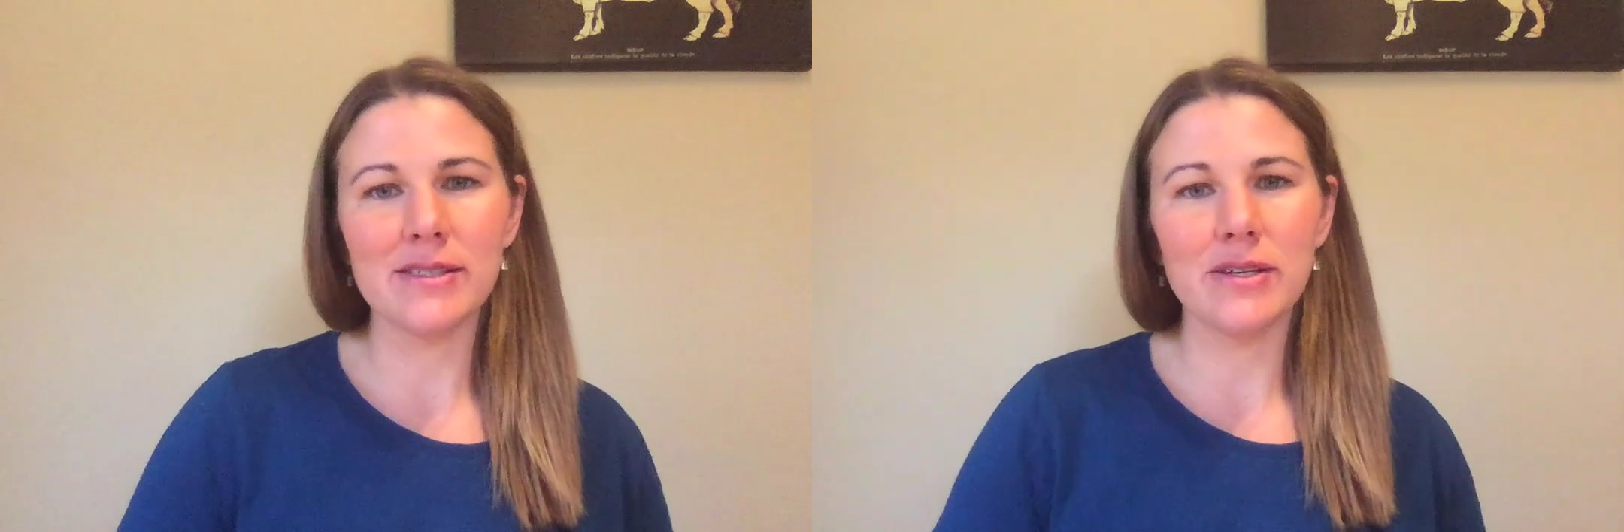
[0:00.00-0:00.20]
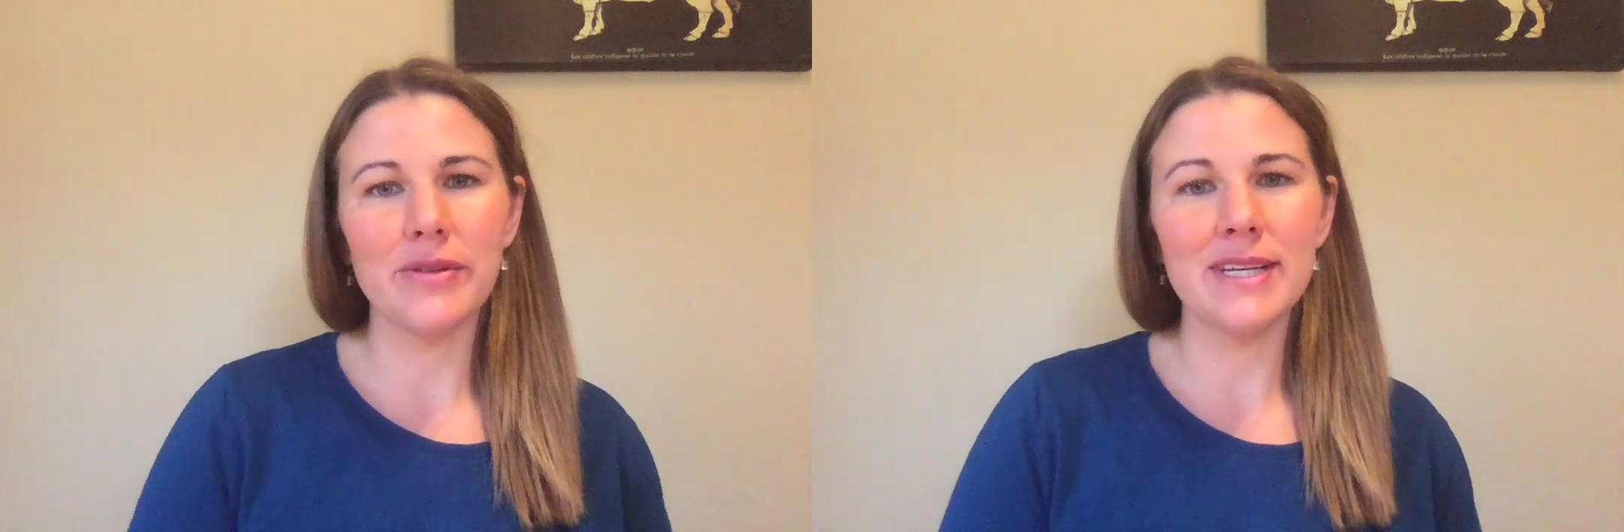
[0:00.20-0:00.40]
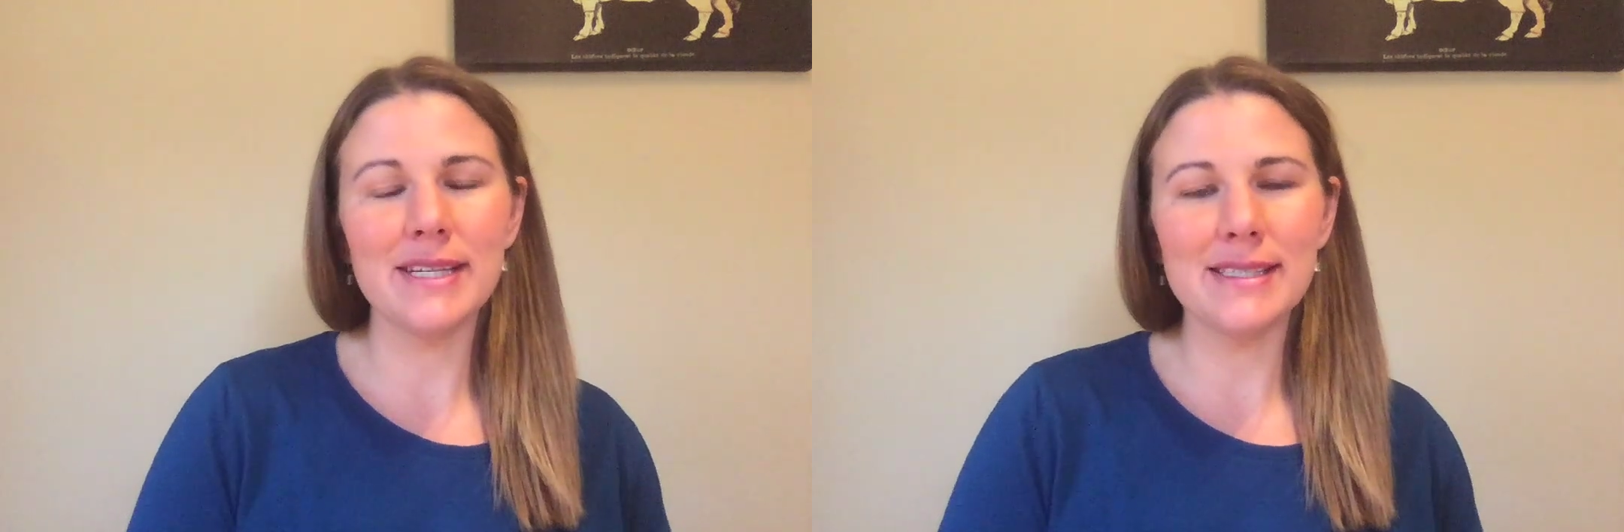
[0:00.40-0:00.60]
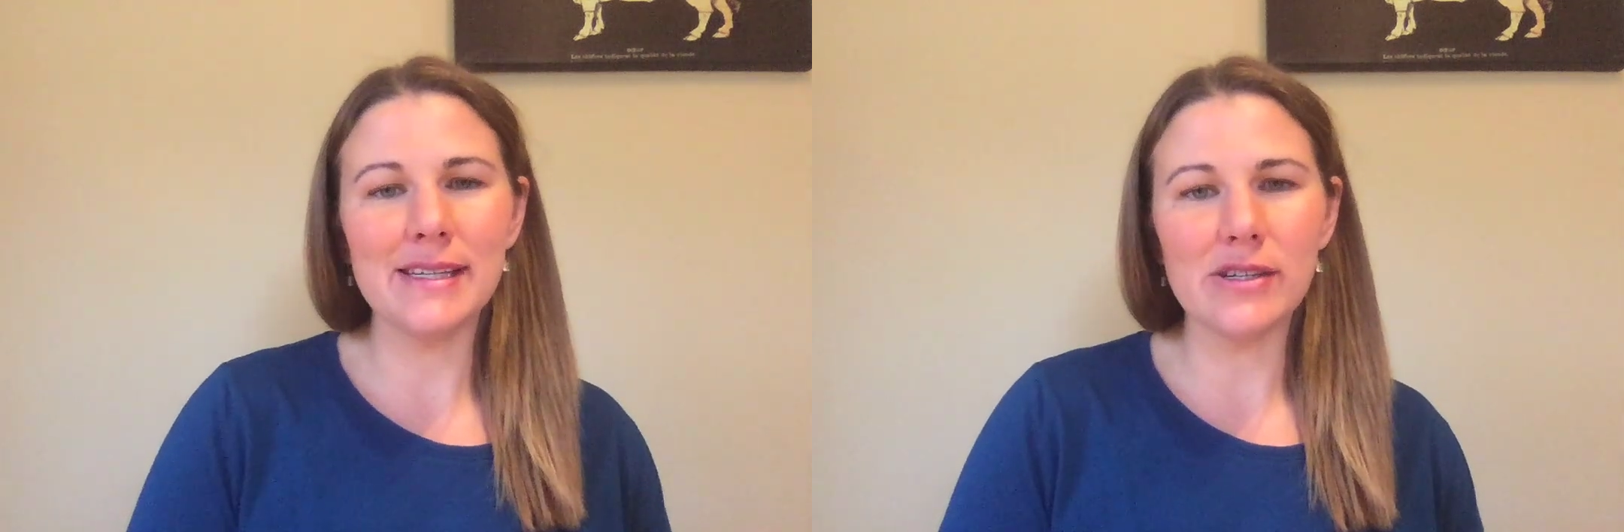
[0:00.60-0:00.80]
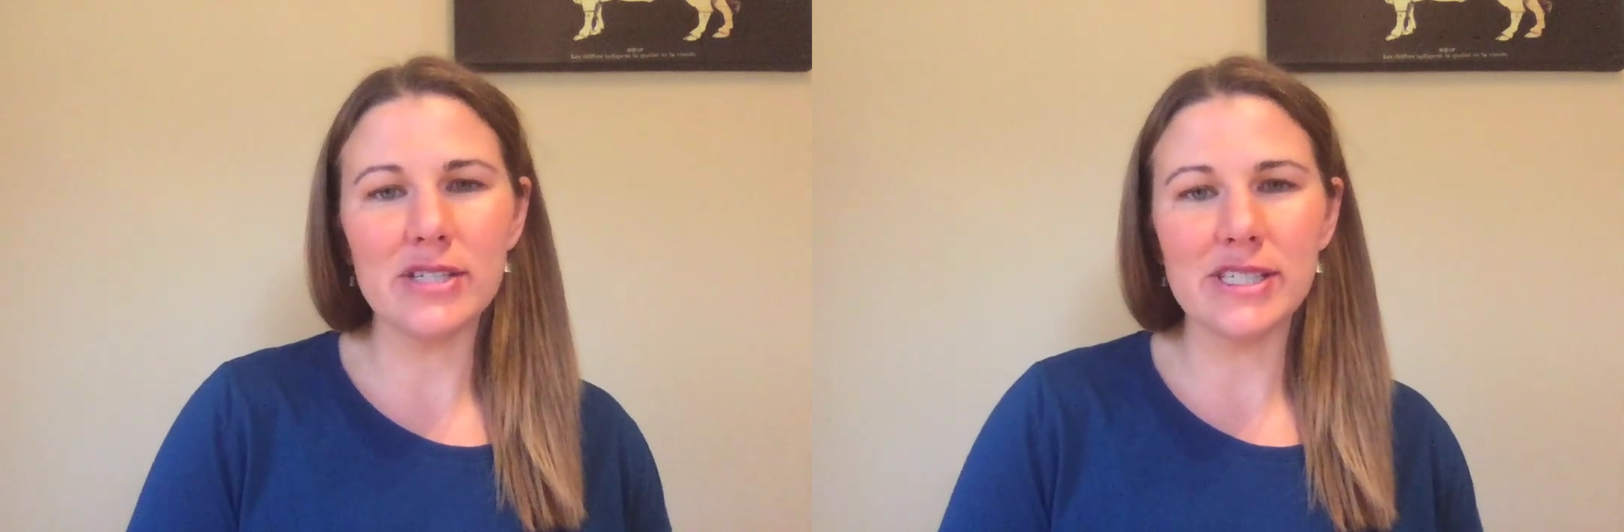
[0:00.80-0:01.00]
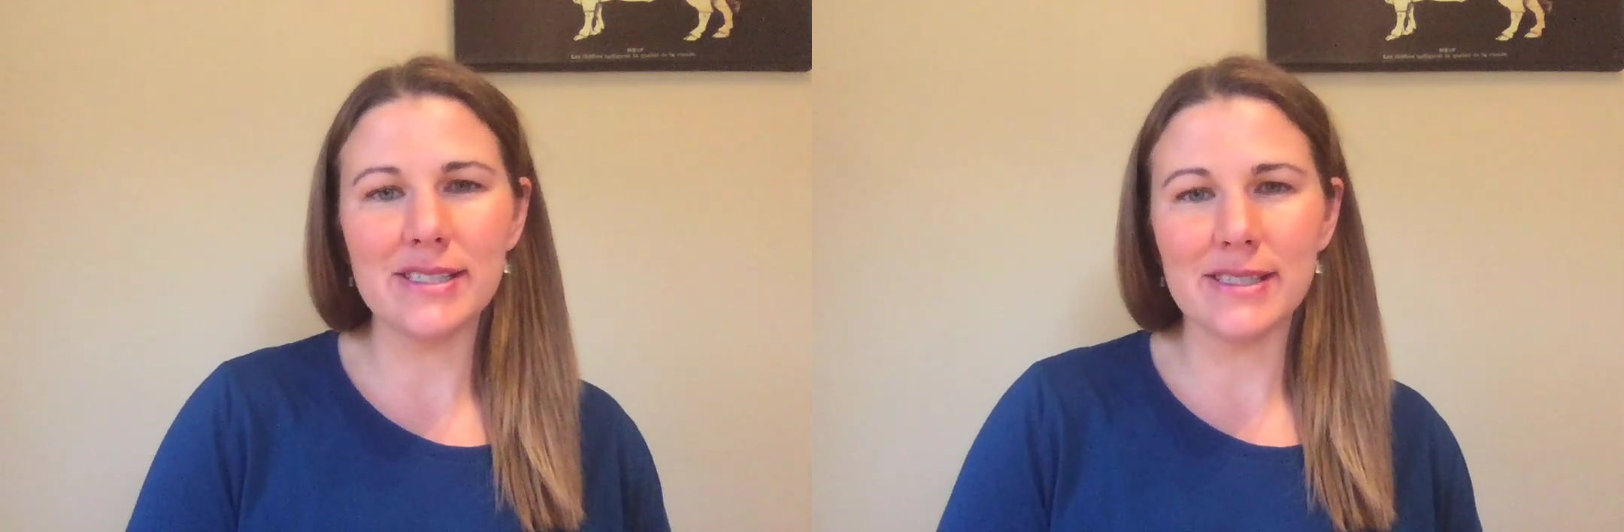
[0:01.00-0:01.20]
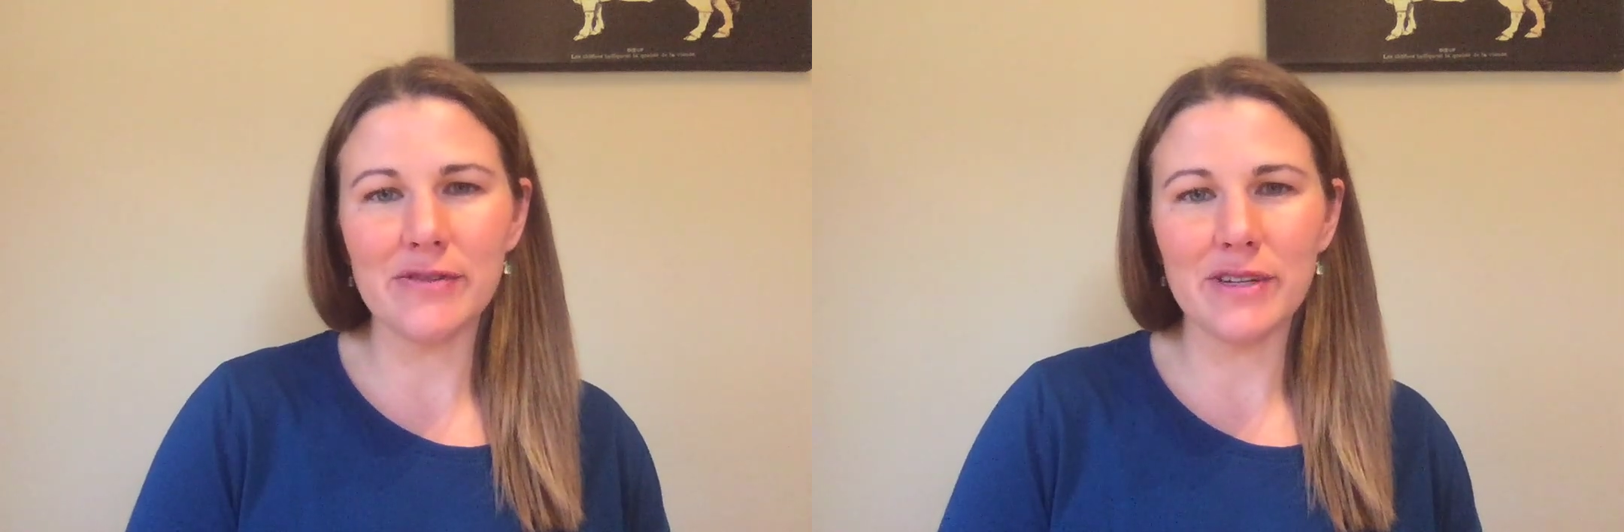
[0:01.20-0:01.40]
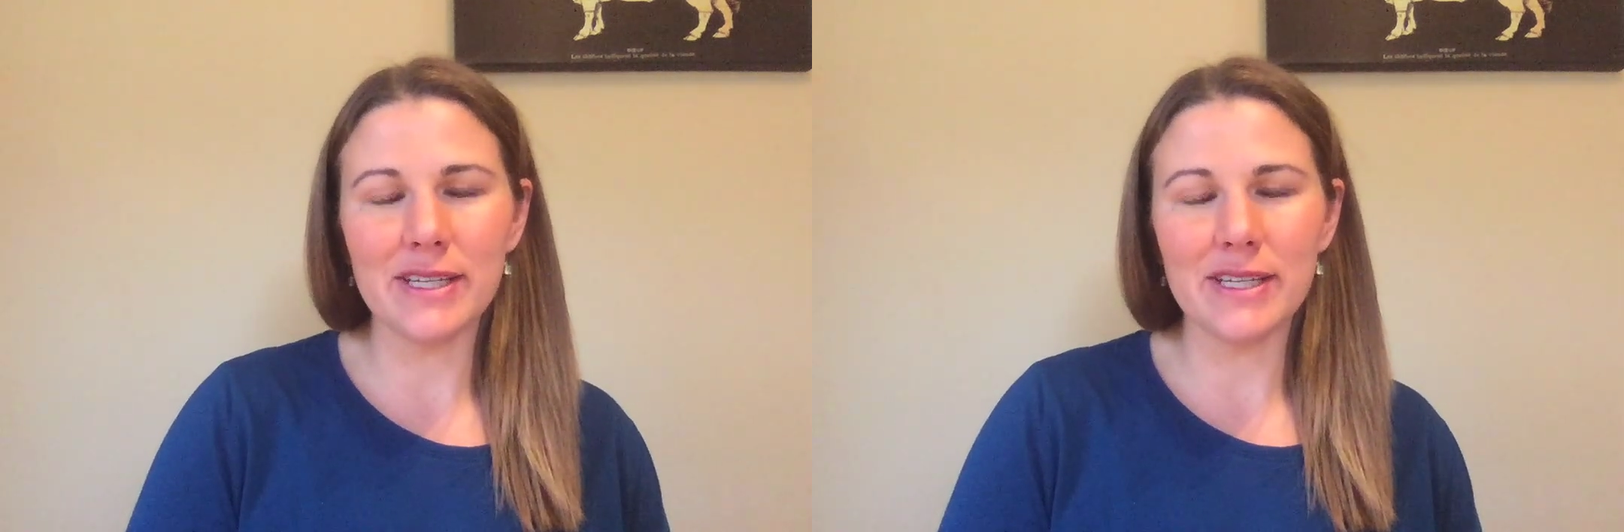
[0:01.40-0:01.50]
So this energy is different.